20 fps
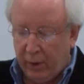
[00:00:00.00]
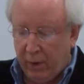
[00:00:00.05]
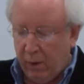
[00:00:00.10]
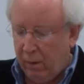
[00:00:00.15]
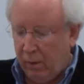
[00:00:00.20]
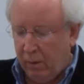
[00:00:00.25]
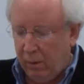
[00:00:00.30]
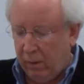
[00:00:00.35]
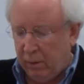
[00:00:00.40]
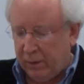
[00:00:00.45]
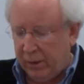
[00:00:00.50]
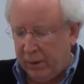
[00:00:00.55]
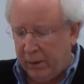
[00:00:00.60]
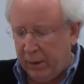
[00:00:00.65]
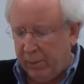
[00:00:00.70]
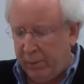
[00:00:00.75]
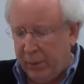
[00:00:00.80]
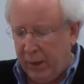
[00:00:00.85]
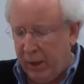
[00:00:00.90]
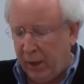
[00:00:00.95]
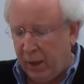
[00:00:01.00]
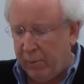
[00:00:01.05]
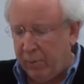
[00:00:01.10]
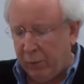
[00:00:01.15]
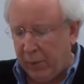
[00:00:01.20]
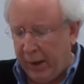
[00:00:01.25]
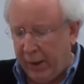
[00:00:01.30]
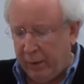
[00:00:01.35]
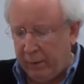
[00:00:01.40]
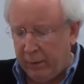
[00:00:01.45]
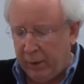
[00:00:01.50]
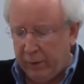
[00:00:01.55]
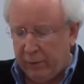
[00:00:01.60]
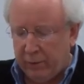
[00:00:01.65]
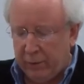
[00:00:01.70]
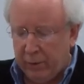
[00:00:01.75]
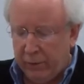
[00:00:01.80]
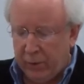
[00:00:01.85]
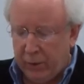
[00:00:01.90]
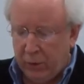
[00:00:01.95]
cold and the pink
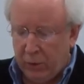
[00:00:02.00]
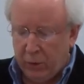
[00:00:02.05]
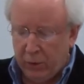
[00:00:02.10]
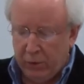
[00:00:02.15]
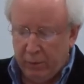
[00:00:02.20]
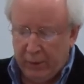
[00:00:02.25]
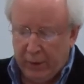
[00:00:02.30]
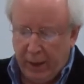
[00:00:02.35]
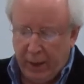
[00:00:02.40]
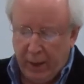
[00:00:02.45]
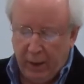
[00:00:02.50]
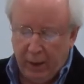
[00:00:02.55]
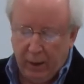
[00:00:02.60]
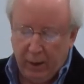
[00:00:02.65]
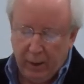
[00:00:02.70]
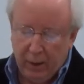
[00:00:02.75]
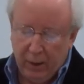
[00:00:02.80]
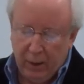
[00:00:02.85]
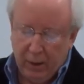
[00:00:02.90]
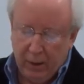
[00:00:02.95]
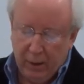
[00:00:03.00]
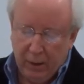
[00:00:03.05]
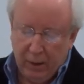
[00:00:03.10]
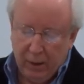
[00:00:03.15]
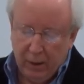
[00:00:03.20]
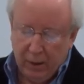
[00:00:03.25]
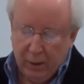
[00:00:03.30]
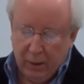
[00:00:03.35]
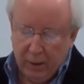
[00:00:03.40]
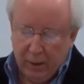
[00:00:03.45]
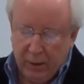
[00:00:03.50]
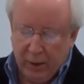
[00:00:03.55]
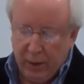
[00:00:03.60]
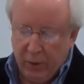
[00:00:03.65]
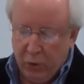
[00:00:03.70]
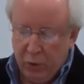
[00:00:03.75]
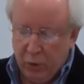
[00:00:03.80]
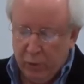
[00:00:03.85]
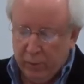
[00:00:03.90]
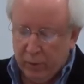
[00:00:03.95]
brightness of the new day, the
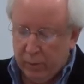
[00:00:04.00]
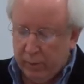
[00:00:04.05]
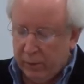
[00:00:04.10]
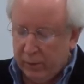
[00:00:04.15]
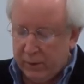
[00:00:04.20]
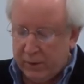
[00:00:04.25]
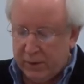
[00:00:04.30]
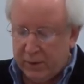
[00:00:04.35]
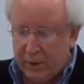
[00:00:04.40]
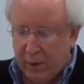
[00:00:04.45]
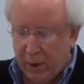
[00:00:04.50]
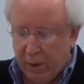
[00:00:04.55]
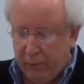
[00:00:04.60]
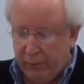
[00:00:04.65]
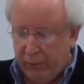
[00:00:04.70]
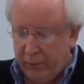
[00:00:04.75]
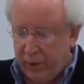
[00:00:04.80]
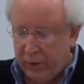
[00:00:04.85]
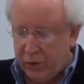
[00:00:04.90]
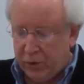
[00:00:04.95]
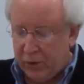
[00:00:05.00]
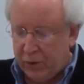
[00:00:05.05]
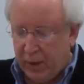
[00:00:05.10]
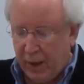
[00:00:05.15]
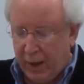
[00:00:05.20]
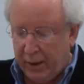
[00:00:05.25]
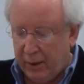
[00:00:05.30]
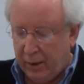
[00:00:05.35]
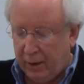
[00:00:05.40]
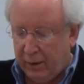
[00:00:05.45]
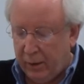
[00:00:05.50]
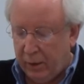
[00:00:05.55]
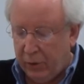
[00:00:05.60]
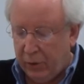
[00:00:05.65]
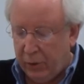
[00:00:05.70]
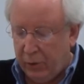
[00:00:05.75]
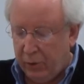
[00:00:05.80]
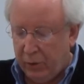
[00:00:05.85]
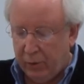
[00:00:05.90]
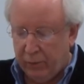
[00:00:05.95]
innumerable starfish dotting their
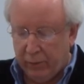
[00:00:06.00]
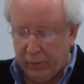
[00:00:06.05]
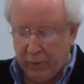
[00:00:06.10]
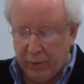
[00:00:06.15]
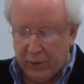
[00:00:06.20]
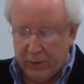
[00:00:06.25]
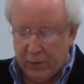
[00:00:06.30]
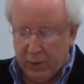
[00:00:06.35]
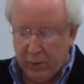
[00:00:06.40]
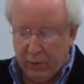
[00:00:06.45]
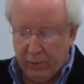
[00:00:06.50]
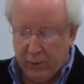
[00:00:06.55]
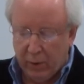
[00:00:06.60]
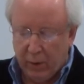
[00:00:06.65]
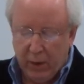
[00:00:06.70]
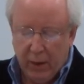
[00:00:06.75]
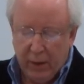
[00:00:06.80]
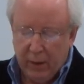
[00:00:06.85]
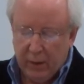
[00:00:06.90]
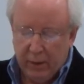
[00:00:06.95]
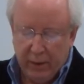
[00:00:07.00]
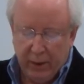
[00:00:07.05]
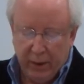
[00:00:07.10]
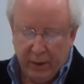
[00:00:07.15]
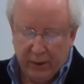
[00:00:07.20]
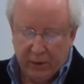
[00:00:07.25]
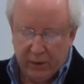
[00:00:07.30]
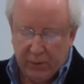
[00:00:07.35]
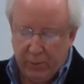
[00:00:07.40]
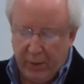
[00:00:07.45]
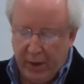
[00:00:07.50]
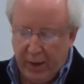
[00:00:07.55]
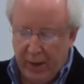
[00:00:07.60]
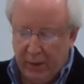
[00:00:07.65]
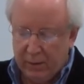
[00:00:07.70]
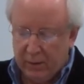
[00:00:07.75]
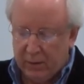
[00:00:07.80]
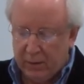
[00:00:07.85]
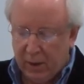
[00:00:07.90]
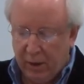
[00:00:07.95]
universe over the
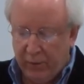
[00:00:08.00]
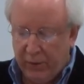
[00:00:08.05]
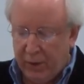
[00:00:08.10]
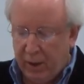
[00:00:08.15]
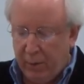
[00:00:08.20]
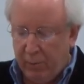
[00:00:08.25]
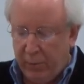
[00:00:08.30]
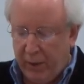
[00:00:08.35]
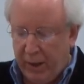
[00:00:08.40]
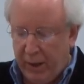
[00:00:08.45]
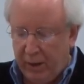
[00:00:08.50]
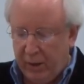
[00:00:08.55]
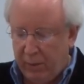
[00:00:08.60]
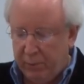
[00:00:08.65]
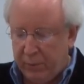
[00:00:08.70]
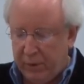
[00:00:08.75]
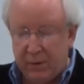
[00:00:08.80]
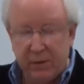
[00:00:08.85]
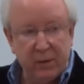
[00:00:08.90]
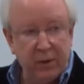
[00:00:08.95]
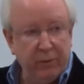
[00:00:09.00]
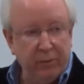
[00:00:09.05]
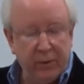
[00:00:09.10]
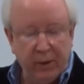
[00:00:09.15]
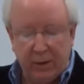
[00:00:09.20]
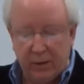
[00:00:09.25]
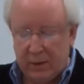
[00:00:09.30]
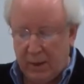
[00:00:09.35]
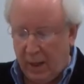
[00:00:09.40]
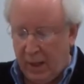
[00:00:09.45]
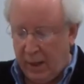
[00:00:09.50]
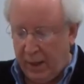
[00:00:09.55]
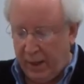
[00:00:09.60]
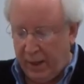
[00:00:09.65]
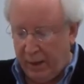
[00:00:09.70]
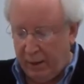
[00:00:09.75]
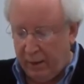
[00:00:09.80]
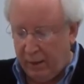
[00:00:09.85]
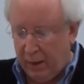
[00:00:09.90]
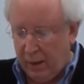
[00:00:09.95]
expanse of the abated Pacific
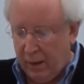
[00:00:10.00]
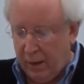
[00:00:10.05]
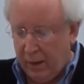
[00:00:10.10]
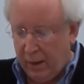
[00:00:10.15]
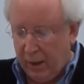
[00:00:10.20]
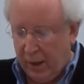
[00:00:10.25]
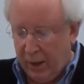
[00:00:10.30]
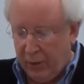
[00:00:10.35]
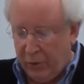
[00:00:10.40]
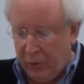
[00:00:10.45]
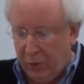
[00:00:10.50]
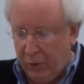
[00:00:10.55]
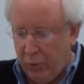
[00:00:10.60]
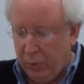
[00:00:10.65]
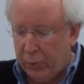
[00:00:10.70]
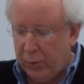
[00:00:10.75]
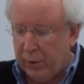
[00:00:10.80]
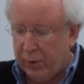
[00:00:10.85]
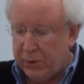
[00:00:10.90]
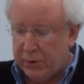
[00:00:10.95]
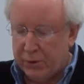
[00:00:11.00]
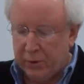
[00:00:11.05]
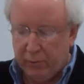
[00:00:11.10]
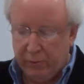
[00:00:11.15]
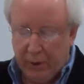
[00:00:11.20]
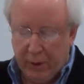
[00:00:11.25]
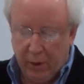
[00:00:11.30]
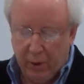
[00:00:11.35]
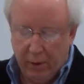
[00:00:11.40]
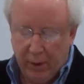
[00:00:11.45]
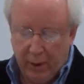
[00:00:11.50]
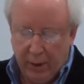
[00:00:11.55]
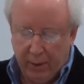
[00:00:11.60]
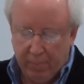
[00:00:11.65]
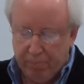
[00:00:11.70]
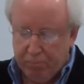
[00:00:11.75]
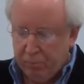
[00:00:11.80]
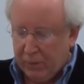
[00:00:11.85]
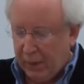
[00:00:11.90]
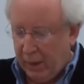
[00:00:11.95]
tide, and you
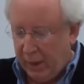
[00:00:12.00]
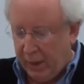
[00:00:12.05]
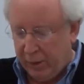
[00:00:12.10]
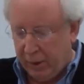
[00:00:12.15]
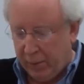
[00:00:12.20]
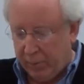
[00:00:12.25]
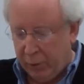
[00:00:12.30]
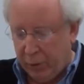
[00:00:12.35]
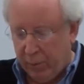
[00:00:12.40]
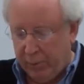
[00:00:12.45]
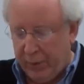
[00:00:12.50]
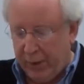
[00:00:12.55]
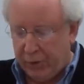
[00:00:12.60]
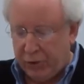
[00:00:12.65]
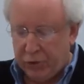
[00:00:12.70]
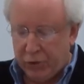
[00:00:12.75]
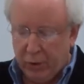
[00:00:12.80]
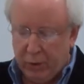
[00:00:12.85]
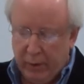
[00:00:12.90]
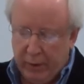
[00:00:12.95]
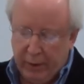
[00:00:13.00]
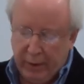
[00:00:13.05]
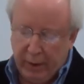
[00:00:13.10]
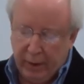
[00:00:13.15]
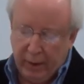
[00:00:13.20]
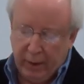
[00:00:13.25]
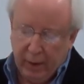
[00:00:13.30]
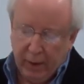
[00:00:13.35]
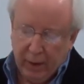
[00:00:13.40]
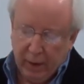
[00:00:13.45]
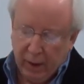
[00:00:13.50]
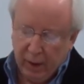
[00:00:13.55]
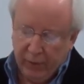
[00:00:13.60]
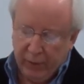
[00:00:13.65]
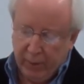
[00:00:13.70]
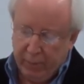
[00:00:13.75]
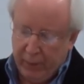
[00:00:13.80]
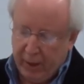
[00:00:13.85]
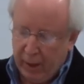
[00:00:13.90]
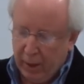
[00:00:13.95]
persevering in the perpetuity of
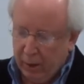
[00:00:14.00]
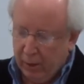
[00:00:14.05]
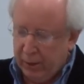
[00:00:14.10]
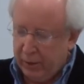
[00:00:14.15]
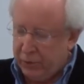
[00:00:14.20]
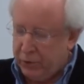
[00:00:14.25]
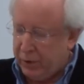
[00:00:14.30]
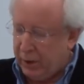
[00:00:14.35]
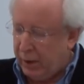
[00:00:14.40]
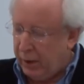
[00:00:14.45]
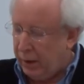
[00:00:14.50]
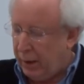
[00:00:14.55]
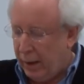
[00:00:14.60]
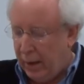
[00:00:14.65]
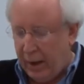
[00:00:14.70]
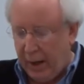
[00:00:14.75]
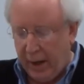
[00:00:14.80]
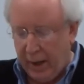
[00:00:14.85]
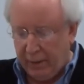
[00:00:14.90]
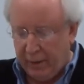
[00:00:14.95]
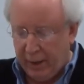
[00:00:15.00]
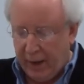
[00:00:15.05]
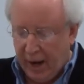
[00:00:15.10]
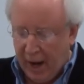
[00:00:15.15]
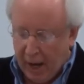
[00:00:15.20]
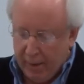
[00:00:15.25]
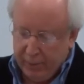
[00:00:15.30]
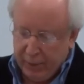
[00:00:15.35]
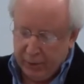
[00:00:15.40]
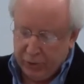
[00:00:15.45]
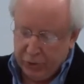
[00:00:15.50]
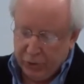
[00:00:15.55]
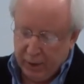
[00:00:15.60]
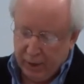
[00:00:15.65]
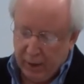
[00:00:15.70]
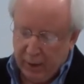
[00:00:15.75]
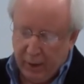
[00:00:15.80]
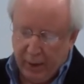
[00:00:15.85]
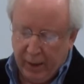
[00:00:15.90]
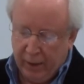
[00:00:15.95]
the perigee and the
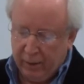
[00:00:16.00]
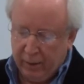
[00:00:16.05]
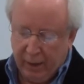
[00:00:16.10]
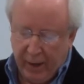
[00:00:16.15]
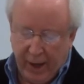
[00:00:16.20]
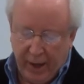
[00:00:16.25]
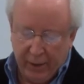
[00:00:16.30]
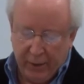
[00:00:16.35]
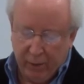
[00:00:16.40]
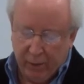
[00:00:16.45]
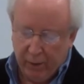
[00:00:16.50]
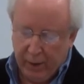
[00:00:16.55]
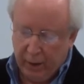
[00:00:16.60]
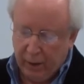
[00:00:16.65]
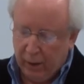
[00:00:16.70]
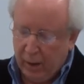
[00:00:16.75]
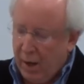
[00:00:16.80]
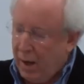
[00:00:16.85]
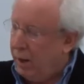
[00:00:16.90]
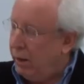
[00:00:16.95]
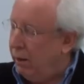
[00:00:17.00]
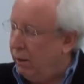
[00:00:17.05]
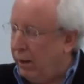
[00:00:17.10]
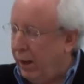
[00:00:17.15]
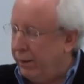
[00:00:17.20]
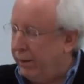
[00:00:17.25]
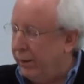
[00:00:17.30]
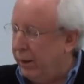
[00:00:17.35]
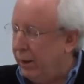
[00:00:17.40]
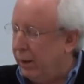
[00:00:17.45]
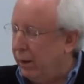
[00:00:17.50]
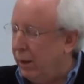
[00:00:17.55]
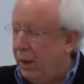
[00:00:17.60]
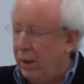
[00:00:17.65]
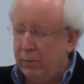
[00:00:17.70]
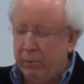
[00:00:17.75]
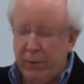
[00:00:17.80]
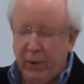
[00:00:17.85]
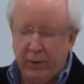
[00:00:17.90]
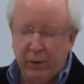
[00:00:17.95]
apogee in gathering nothing
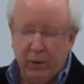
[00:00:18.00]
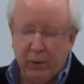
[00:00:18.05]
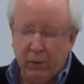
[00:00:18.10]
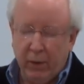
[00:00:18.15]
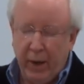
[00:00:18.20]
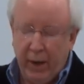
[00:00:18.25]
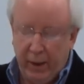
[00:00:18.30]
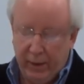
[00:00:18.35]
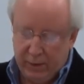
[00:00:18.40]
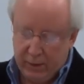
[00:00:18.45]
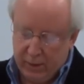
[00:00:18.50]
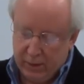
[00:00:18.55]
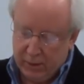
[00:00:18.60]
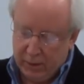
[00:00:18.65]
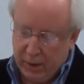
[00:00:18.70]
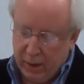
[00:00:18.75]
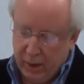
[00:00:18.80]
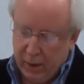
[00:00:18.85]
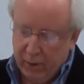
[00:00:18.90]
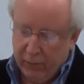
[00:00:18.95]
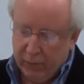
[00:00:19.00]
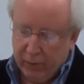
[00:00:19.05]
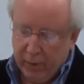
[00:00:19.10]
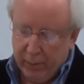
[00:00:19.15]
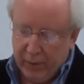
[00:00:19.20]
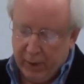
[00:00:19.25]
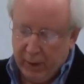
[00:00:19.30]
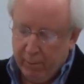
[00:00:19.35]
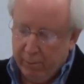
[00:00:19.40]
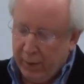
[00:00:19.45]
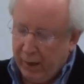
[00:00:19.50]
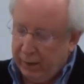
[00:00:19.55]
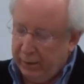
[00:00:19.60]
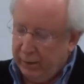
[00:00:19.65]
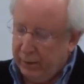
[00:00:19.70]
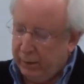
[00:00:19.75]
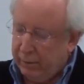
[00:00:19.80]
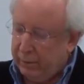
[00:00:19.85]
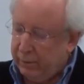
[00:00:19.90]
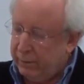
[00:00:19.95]
but grace from the
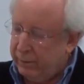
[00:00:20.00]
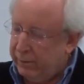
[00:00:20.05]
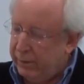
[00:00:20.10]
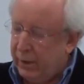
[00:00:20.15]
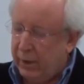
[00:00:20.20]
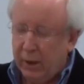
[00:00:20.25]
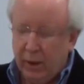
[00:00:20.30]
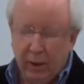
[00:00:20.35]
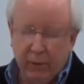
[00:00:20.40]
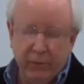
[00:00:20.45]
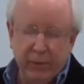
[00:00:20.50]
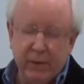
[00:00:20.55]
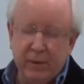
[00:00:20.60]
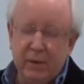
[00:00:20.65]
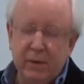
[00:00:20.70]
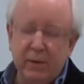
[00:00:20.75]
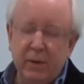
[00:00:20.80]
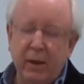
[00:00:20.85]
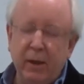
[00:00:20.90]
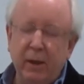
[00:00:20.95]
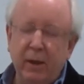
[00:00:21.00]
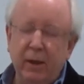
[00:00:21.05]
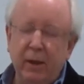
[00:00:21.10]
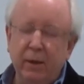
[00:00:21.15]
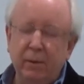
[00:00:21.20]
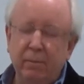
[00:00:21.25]
abundance of the sea.